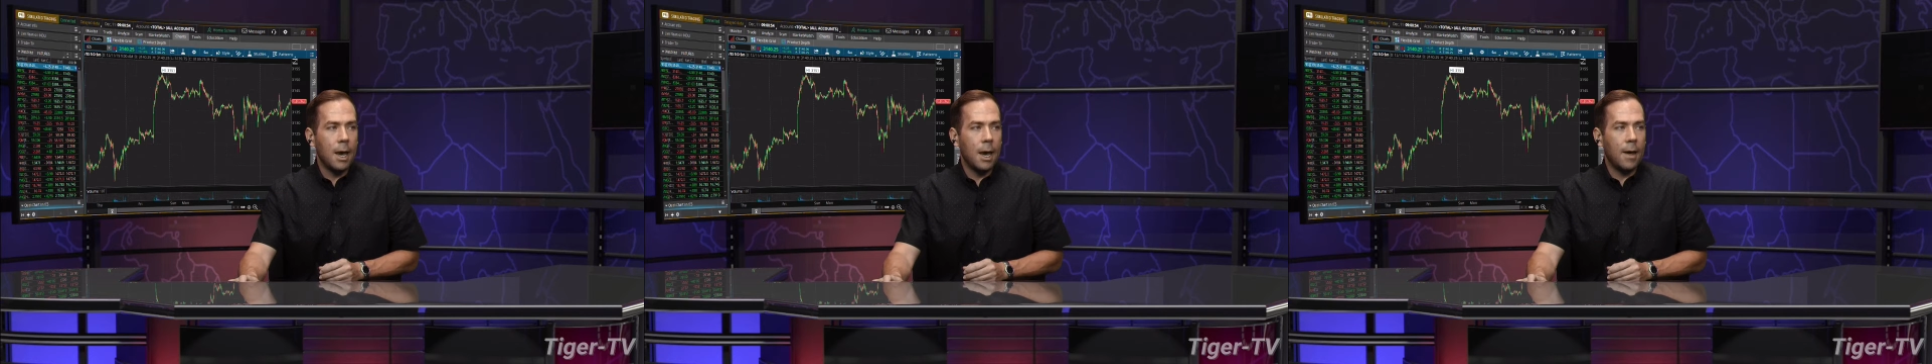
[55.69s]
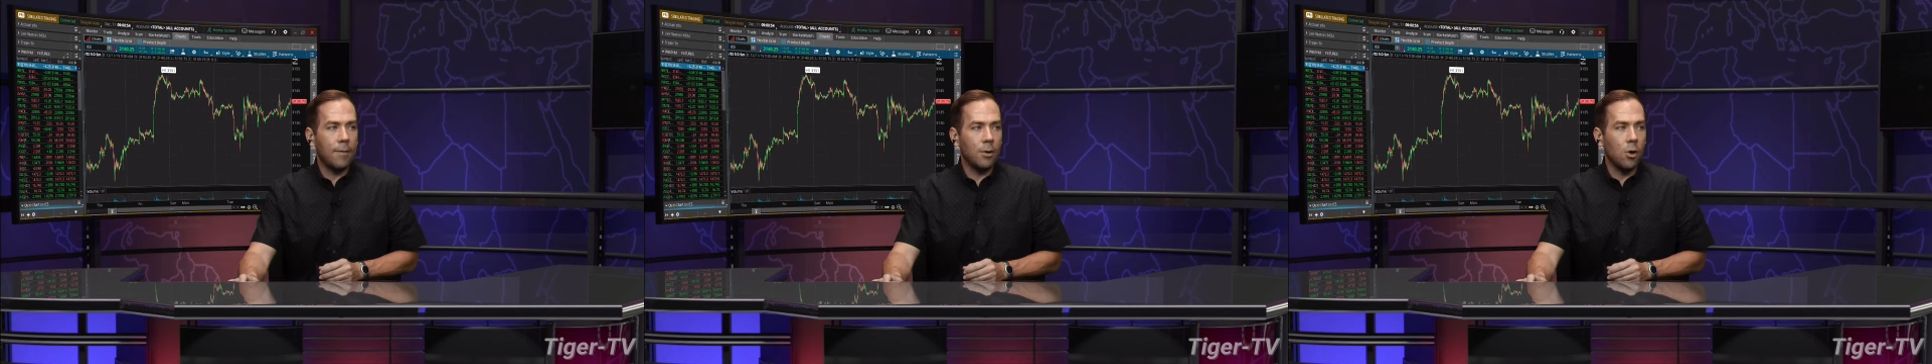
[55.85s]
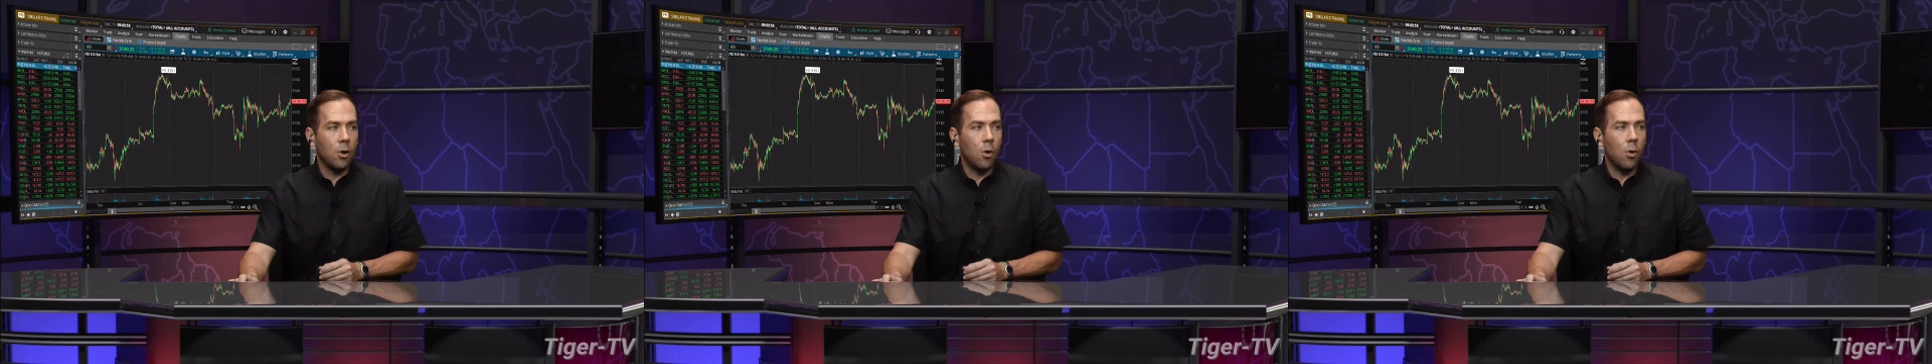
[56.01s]

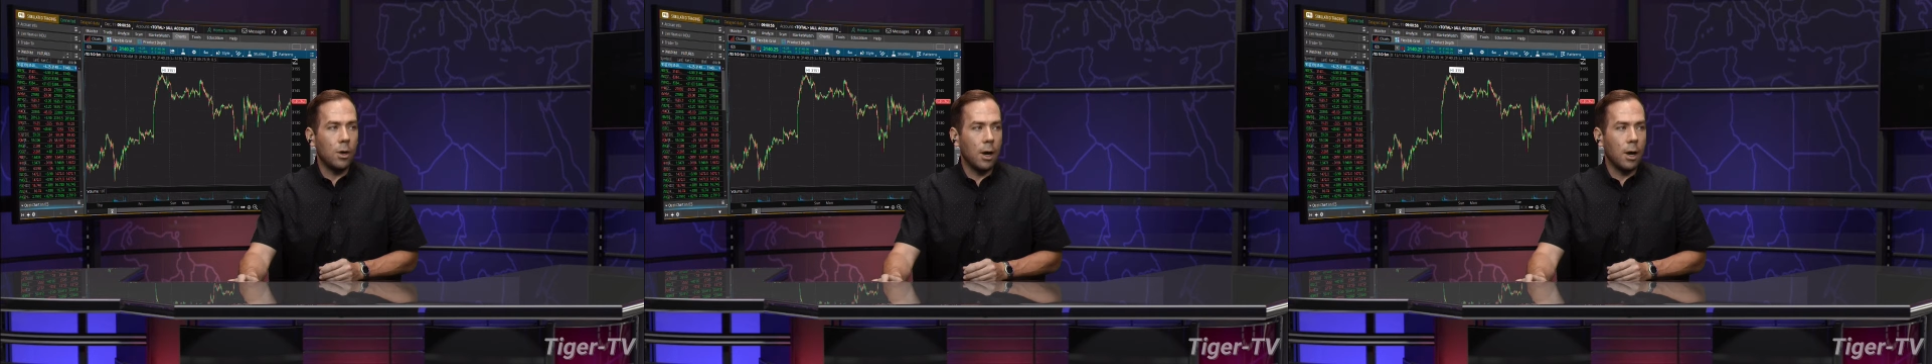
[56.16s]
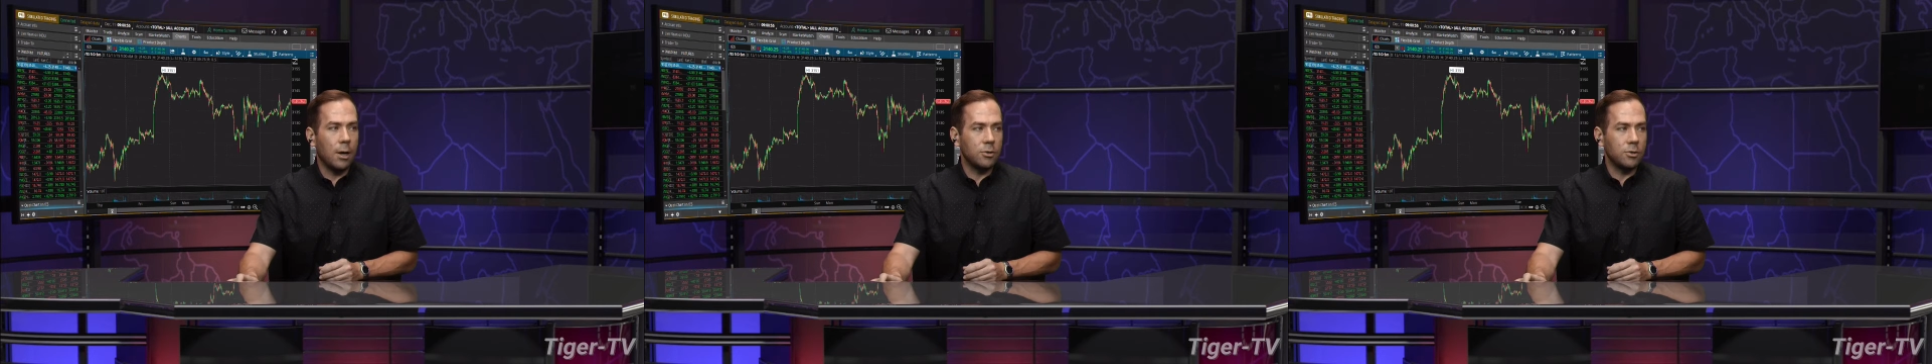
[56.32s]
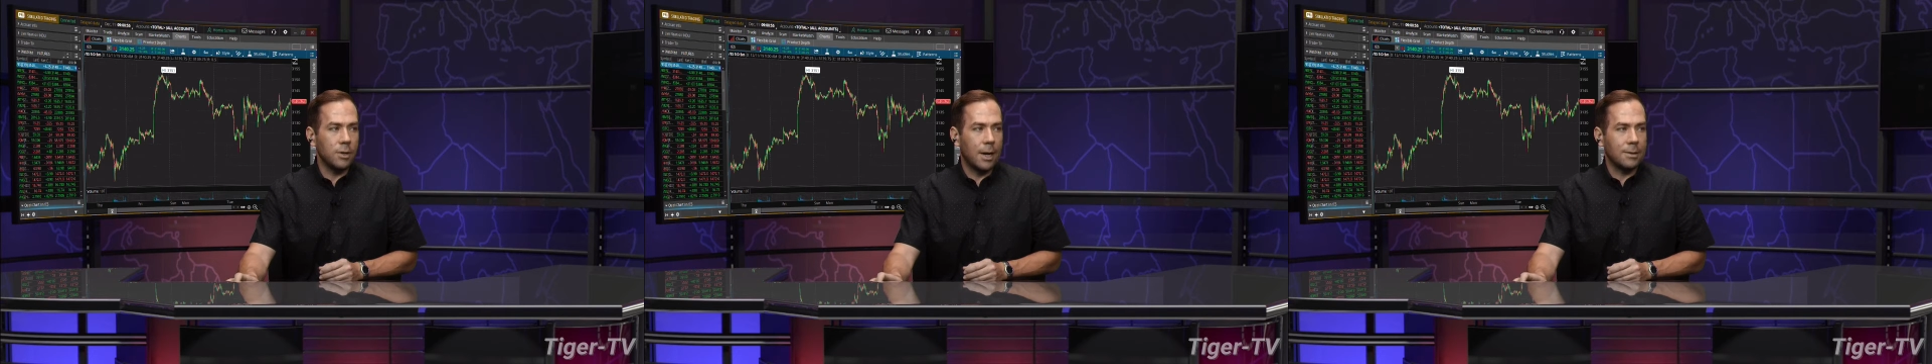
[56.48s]
And the gold
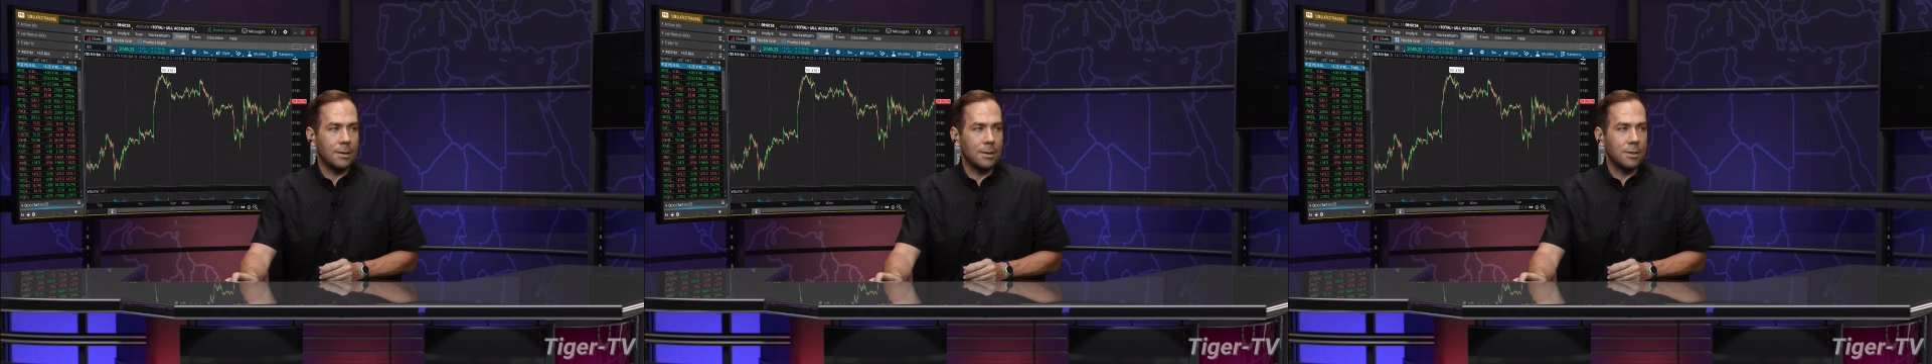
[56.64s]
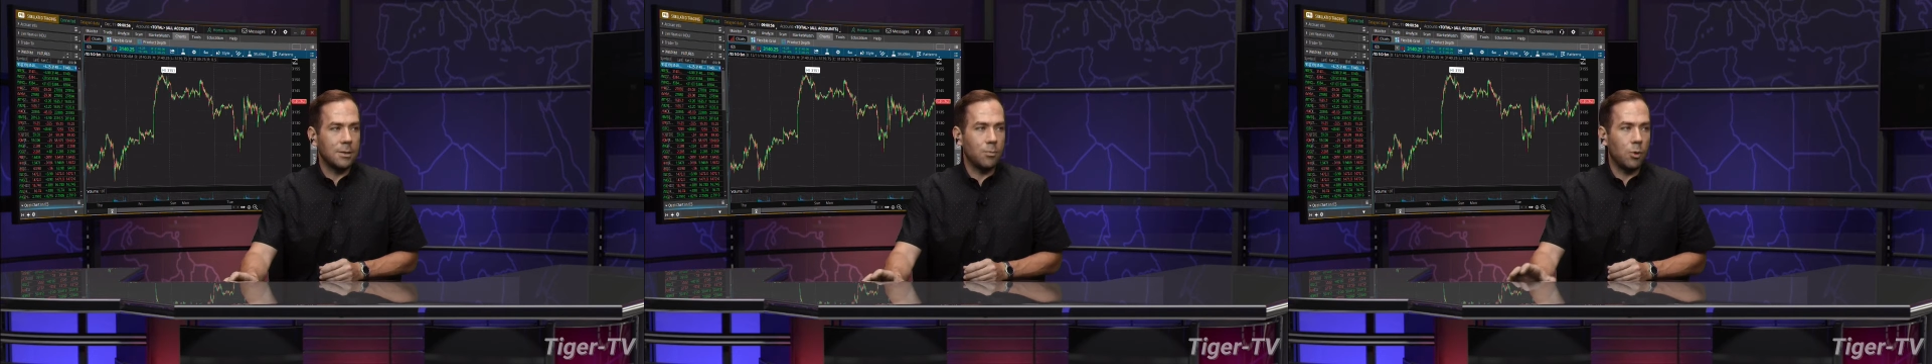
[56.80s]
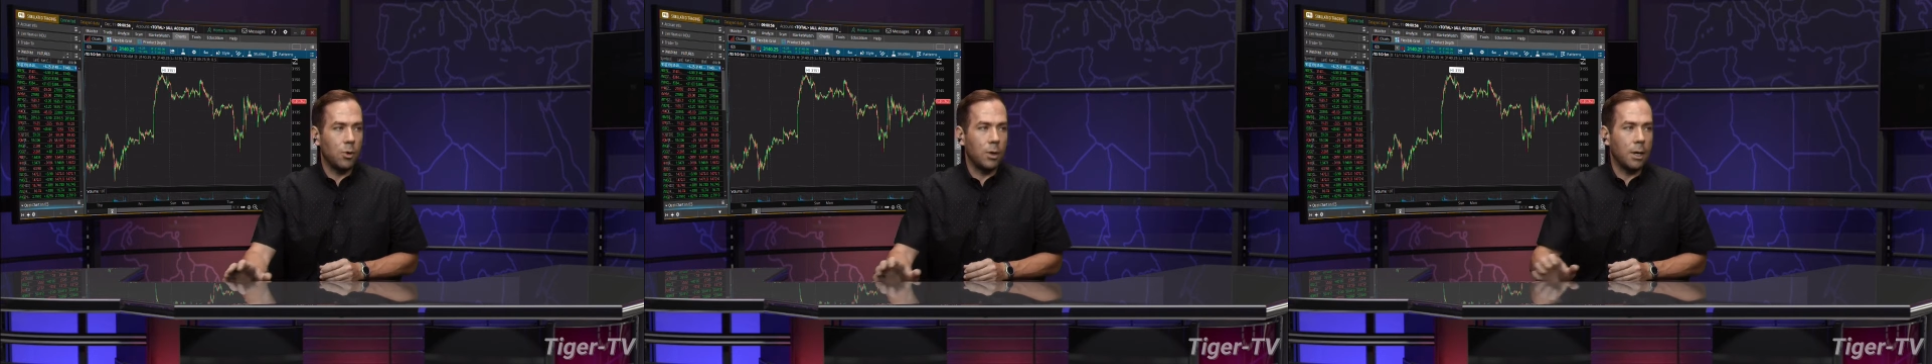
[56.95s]
contract
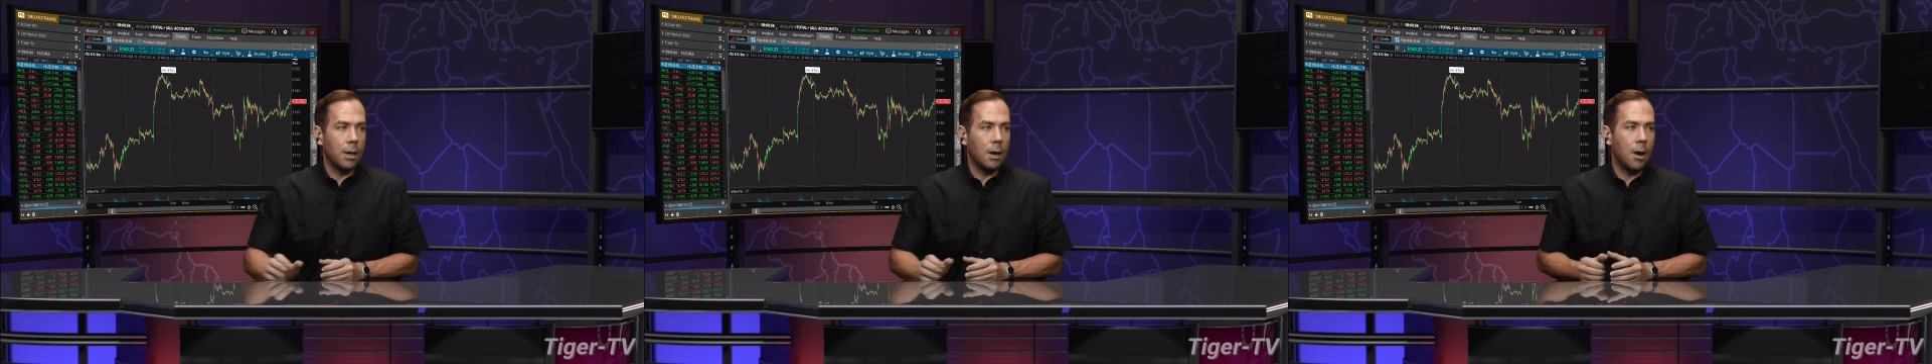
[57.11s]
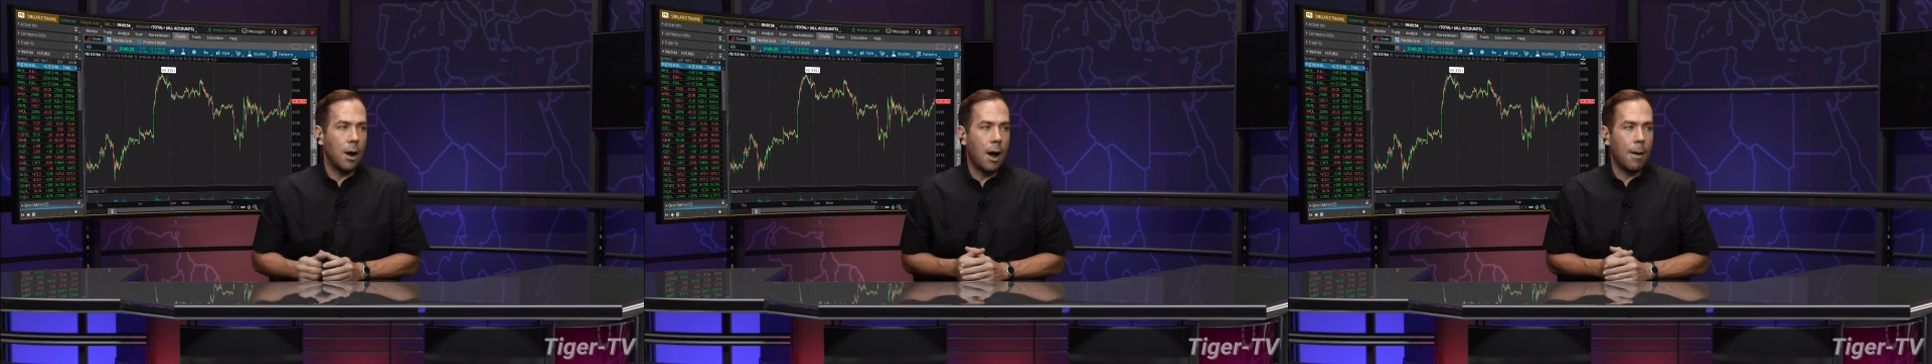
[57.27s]
this morning